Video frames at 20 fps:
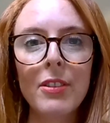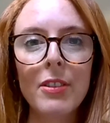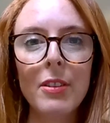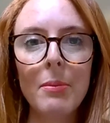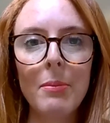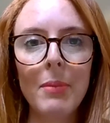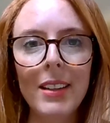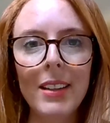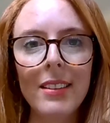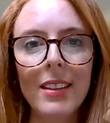
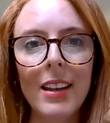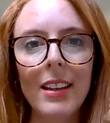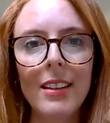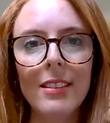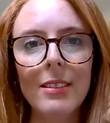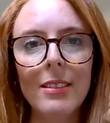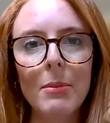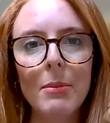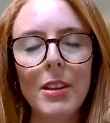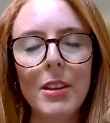to
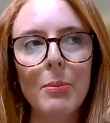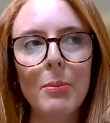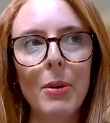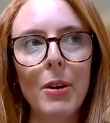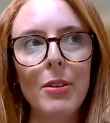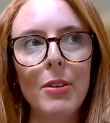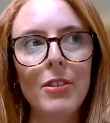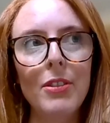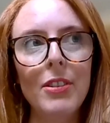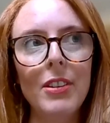maintain some of these
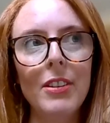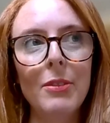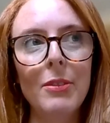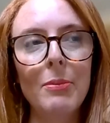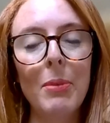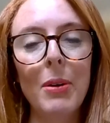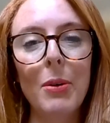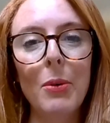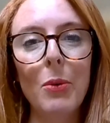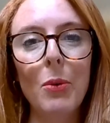
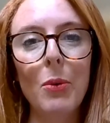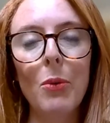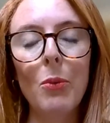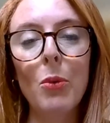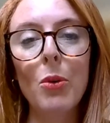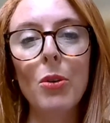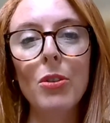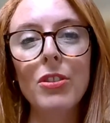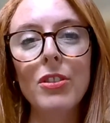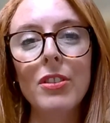approaches. But
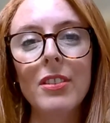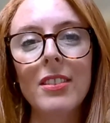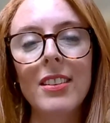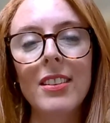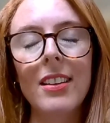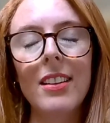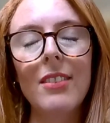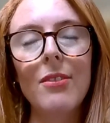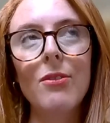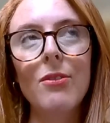what's
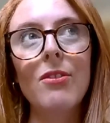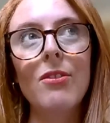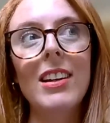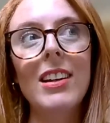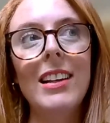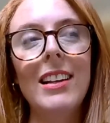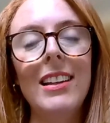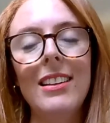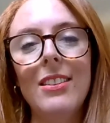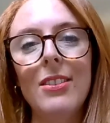
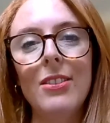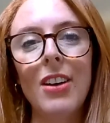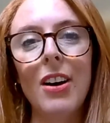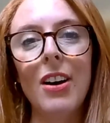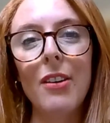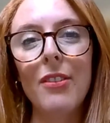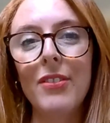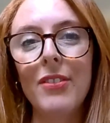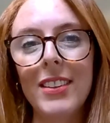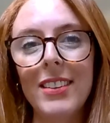really
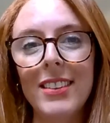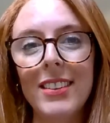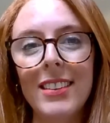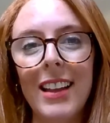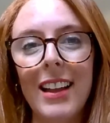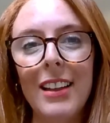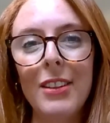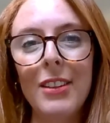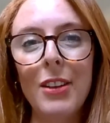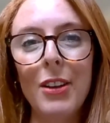tough is
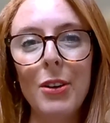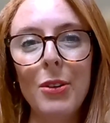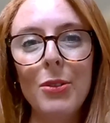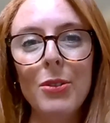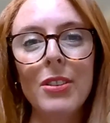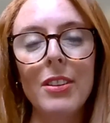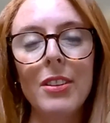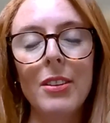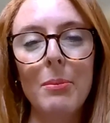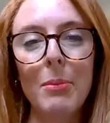that
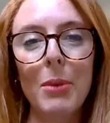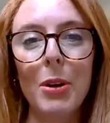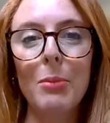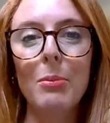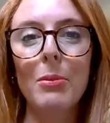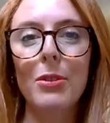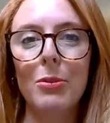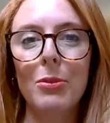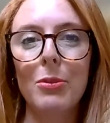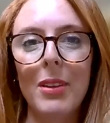those are the
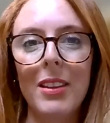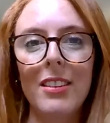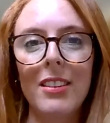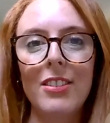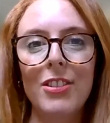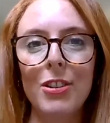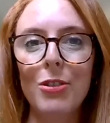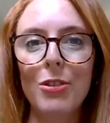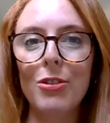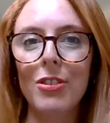moments where the
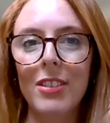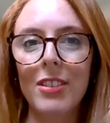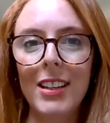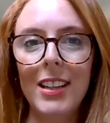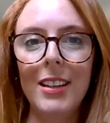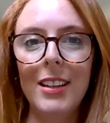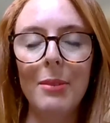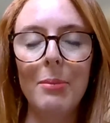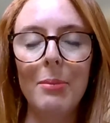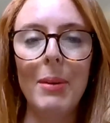children
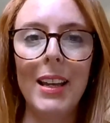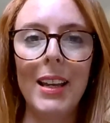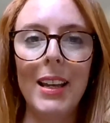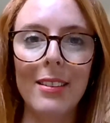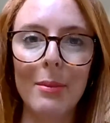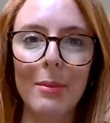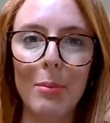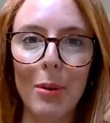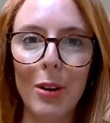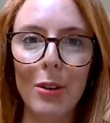need a
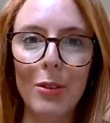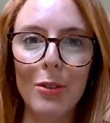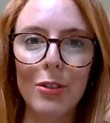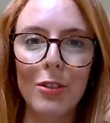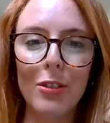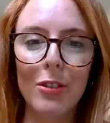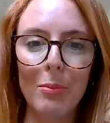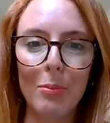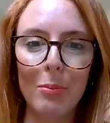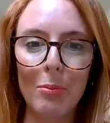pace
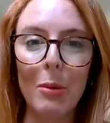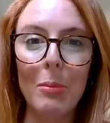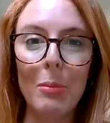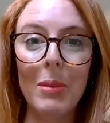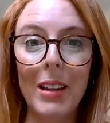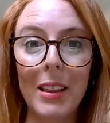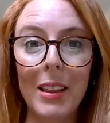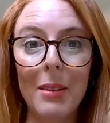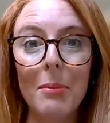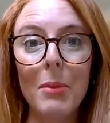approach
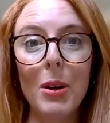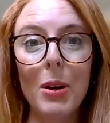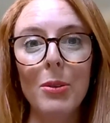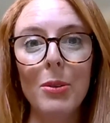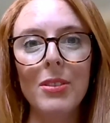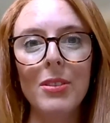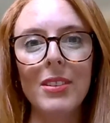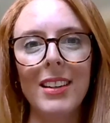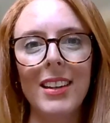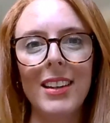probably the
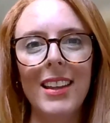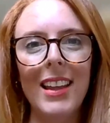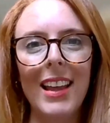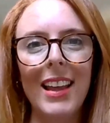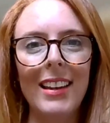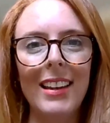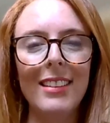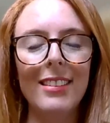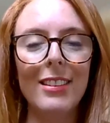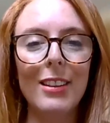most, and
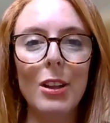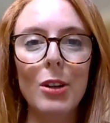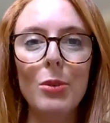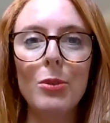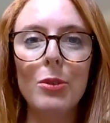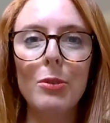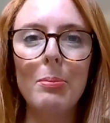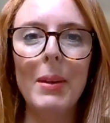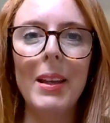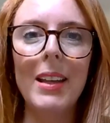it's
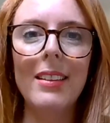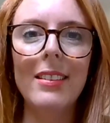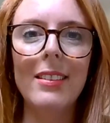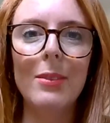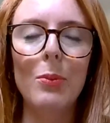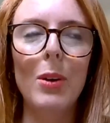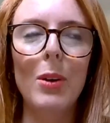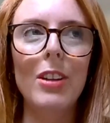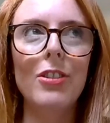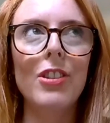those
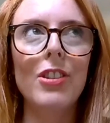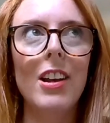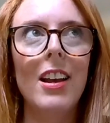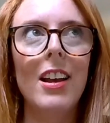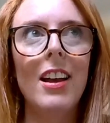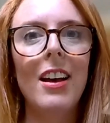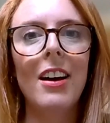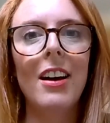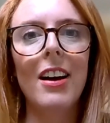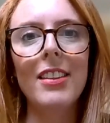bits which
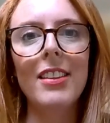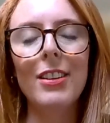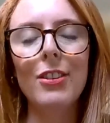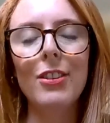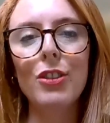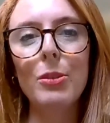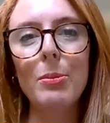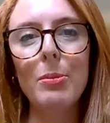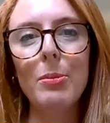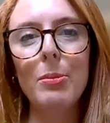I
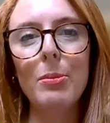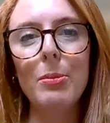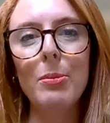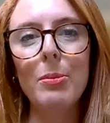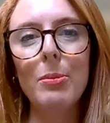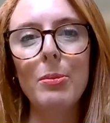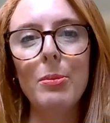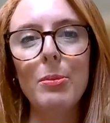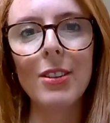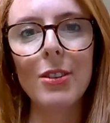think
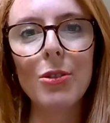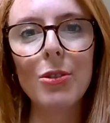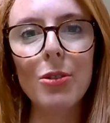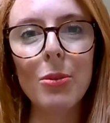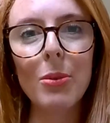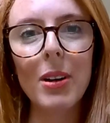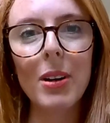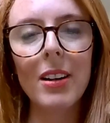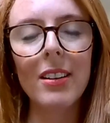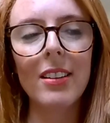supervising
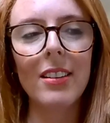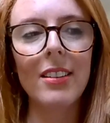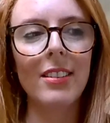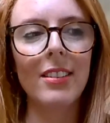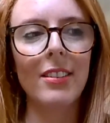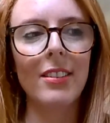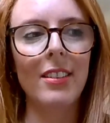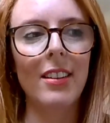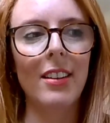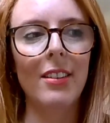social
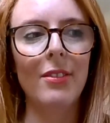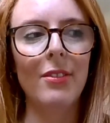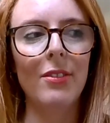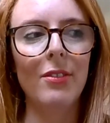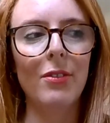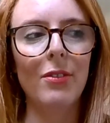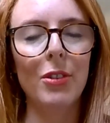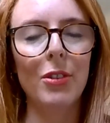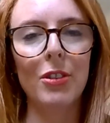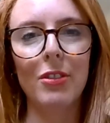workers
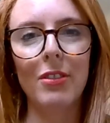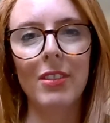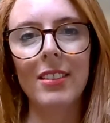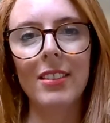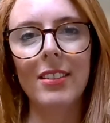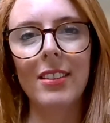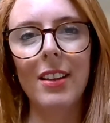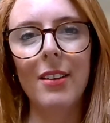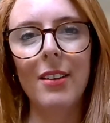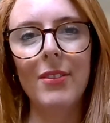and
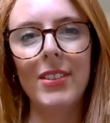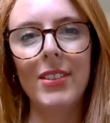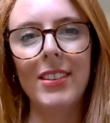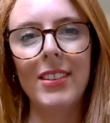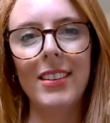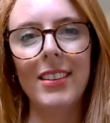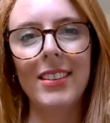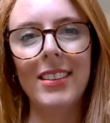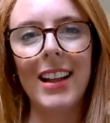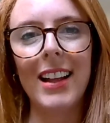fostering
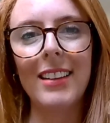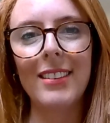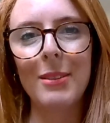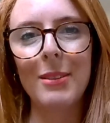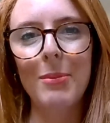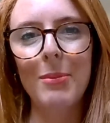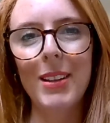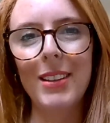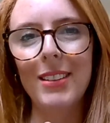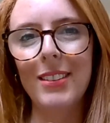services, that's
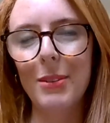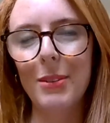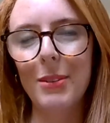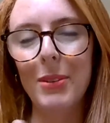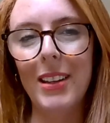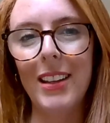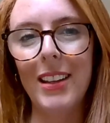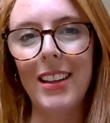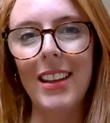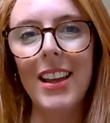the bits
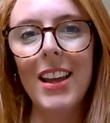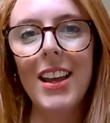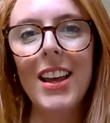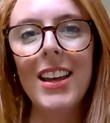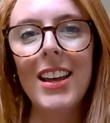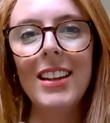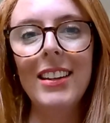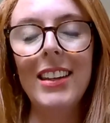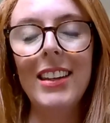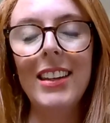that we
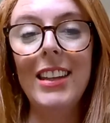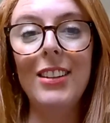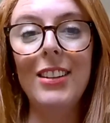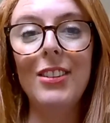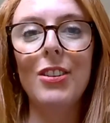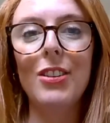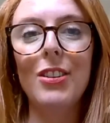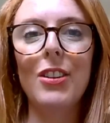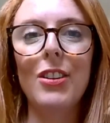need